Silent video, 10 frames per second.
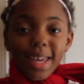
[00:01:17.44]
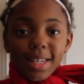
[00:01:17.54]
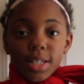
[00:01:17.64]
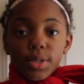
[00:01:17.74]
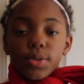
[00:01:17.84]
Wait
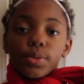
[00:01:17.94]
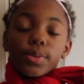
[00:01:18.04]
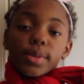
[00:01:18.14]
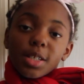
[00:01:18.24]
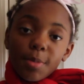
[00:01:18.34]
until
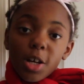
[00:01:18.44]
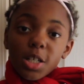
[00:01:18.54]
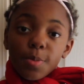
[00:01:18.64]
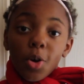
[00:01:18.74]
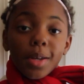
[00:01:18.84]
you smell
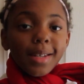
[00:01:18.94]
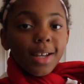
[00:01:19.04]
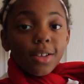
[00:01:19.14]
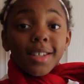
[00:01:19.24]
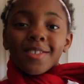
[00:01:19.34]
smoke and
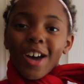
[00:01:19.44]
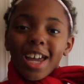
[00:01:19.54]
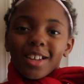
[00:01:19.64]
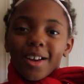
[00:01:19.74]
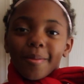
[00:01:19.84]
hear this
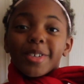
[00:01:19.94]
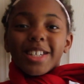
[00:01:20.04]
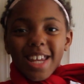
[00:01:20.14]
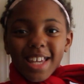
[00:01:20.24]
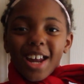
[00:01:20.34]
fire alarm to
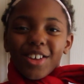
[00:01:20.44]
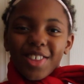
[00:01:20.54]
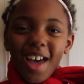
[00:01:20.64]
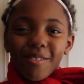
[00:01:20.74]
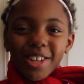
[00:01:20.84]
take it out of
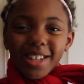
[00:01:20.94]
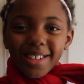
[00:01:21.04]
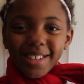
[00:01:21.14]
the oven.